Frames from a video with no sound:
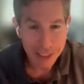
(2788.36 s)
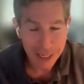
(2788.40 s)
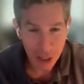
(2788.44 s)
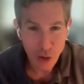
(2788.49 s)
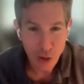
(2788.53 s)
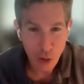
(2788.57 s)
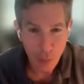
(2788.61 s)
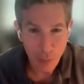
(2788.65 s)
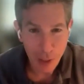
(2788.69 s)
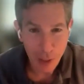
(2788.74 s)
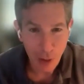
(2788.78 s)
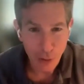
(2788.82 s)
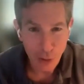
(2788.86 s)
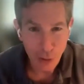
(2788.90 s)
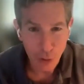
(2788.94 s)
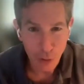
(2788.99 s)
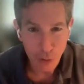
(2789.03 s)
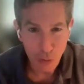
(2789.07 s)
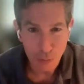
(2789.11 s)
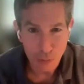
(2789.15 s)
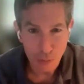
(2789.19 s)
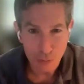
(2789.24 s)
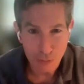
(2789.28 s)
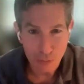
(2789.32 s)
cares about
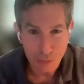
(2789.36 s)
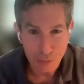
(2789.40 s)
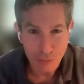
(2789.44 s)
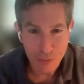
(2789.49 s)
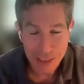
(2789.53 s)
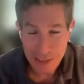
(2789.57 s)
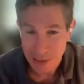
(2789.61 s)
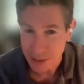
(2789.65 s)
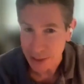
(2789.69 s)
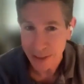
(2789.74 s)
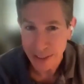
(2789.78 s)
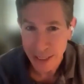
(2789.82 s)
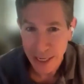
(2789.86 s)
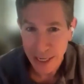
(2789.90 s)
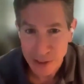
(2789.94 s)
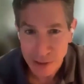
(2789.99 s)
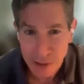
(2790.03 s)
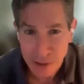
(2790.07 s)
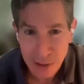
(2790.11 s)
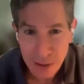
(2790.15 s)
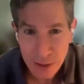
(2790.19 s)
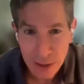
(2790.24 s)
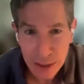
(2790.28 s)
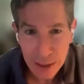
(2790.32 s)
you? They say
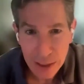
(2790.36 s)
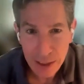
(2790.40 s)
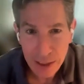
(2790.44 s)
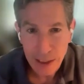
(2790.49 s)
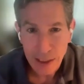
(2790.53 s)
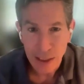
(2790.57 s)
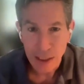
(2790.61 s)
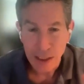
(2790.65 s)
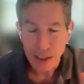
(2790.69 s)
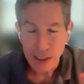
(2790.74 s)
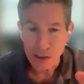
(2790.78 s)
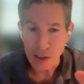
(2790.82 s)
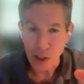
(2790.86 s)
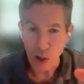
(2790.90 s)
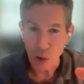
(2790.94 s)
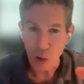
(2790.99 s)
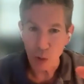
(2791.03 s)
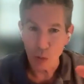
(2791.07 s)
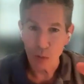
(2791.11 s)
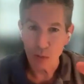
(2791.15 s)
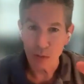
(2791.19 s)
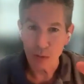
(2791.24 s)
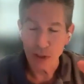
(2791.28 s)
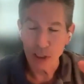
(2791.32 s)
yes.
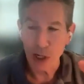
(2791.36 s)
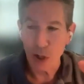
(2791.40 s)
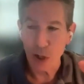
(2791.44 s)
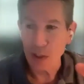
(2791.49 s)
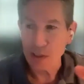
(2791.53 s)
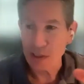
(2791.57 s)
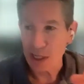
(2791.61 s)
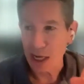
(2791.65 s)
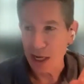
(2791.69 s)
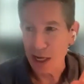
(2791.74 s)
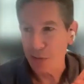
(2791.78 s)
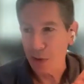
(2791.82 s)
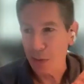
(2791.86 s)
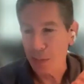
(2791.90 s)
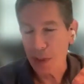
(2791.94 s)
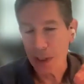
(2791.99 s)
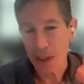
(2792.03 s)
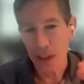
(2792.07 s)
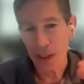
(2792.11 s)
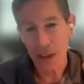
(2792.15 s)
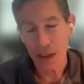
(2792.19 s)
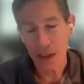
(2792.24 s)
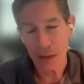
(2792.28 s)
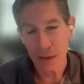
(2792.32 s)
So, aside
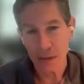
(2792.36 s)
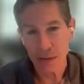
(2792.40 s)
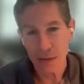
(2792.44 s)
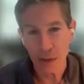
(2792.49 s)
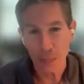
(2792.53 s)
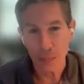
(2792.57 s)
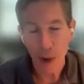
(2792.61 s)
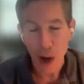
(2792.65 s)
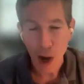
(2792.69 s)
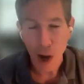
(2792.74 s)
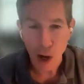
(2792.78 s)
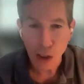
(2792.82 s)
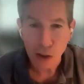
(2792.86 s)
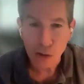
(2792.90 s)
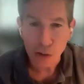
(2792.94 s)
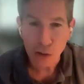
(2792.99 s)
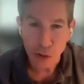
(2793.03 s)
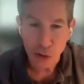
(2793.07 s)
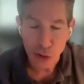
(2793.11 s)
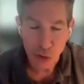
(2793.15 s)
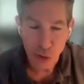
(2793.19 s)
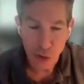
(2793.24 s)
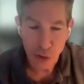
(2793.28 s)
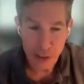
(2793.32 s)
from the
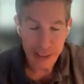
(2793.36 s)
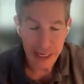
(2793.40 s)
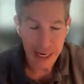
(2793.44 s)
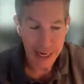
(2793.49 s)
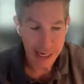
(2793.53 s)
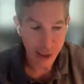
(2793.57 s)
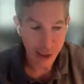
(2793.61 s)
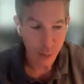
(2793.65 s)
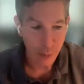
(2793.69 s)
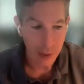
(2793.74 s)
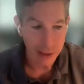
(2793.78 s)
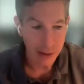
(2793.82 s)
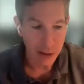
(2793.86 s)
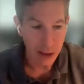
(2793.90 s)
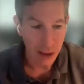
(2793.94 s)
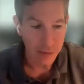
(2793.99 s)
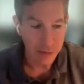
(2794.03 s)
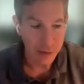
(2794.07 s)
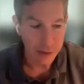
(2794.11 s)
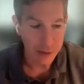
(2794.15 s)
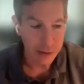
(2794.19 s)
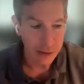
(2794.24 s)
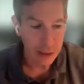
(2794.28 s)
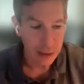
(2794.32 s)
parlor trick aspect
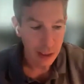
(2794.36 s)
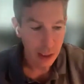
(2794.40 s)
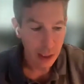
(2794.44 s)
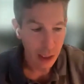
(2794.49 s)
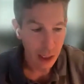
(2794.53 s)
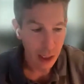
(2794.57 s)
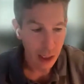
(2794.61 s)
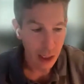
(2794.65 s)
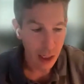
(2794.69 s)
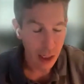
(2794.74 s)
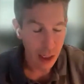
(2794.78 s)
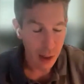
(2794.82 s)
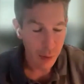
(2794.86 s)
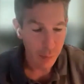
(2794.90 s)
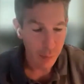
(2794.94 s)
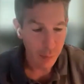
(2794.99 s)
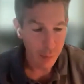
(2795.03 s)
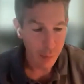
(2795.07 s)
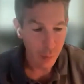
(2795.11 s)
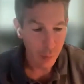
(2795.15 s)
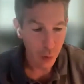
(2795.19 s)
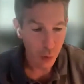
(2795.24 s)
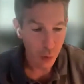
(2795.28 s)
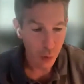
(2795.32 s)
of it,
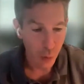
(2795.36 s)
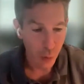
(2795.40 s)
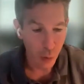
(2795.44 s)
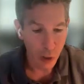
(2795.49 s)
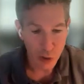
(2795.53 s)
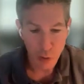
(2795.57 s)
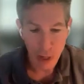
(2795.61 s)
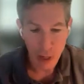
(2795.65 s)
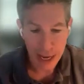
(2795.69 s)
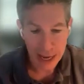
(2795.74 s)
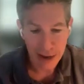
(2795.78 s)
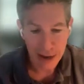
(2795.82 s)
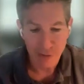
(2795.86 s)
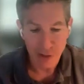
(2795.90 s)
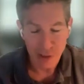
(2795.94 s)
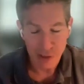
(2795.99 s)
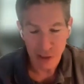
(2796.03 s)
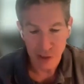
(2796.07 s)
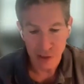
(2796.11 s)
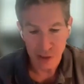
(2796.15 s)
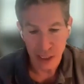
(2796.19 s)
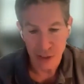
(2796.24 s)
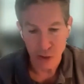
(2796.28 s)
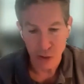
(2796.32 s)
what you have
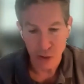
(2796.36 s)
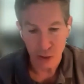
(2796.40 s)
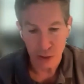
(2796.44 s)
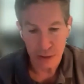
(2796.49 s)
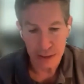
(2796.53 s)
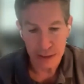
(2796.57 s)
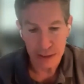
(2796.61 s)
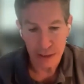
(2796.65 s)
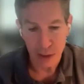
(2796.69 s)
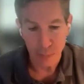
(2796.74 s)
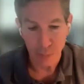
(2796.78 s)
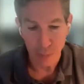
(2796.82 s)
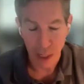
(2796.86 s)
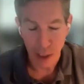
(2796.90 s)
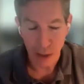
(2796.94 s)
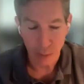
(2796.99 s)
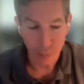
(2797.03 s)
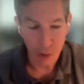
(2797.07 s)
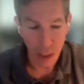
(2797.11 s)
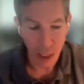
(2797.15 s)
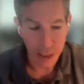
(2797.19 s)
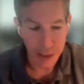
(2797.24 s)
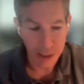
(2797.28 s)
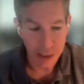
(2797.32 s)
is essentially, the
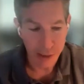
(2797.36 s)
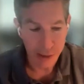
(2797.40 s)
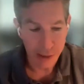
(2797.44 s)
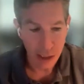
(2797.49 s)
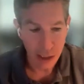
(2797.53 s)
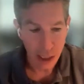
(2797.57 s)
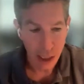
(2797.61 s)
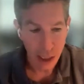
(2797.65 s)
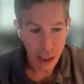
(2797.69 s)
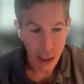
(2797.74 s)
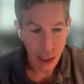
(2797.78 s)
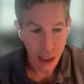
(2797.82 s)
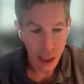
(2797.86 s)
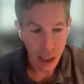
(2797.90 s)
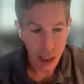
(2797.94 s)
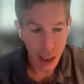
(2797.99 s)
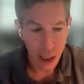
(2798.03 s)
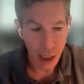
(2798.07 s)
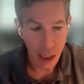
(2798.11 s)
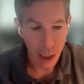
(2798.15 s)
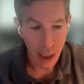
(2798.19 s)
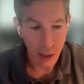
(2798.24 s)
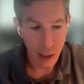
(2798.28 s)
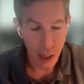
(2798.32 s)
bottom line is
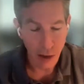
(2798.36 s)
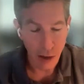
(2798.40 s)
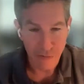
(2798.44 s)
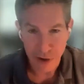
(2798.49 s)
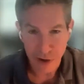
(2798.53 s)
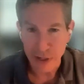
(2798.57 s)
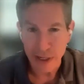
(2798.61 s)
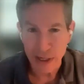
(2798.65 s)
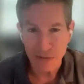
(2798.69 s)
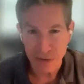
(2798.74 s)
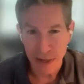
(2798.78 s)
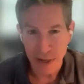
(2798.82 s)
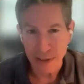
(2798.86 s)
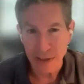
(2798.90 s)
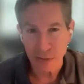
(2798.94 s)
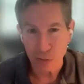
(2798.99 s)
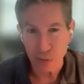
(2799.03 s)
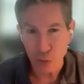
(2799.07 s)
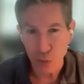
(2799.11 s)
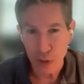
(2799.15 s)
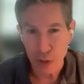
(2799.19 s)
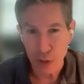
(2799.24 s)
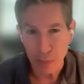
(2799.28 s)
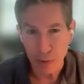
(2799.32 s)
a very
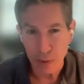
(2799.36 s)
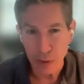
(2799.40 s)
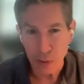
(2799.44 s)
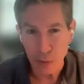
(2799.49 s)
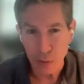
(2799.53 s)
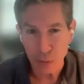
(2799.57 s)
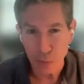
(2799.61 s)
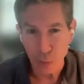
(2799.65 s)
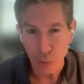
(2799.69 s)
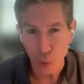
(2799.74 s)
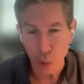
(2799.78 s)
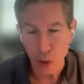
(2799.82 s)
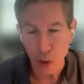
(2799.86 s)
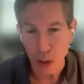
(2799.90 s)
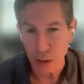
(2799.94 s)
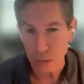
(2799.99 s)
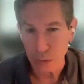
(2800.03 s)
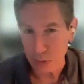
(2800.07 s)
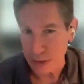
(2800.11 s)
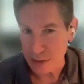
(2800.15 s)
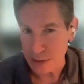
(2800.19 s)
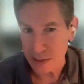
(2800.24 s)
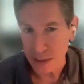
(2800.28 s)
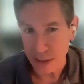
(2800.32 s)
effective treatment
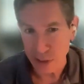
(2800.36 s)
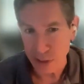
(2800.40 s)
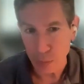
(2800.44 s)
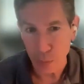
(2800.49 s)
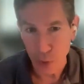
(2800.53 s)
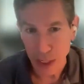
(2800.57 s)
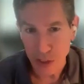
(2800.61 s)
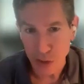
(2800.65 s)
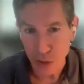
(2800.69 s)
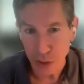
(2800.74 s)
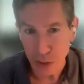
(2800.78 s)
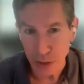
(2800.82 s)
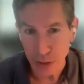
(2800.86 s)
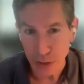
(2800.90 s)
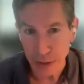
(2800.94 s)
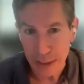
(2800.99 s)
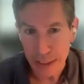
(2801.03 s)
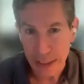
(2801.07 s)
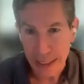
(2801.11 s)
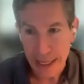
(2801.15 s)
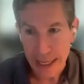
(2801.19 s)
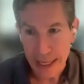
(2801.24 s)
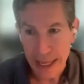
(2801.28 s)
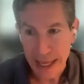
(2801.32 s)
for, let's say,
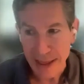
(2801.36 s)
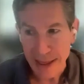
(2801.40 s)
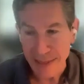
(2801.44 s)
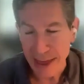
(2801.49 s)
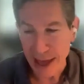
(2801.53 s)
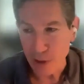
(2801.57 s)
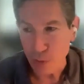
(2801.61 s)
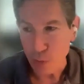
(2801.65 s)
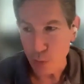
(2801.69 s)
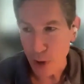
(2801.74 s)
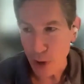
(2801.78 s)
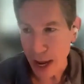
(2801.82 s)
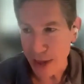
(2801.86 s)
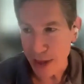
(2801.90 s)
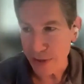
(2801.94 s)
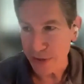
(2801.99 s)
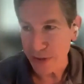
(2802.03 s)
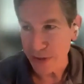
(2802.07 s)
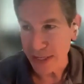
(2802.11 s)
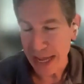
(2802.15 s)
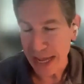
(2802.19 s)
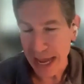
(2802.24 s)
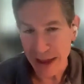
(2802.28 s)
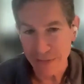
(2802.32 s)
depression, that
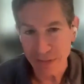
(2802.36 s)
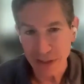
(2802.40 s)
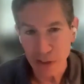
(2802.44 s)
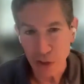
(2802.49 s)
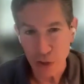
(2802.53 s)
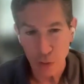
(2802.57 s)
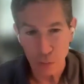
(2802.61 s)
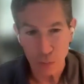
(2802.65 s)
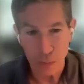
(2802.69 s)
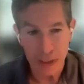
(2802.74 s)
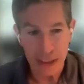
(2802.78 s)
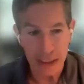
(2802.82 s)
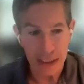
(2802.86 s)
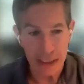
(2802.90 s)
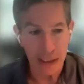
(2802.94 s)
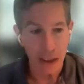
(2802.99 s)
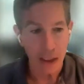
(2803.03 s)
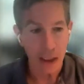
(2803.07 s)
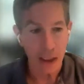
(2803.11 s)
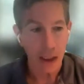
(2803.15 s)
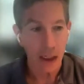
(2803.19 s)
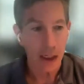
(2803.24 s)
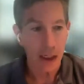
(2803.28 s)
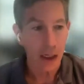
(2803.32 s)
rather than having to
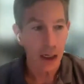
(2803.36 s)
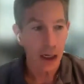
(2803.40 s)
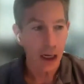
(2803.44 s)
be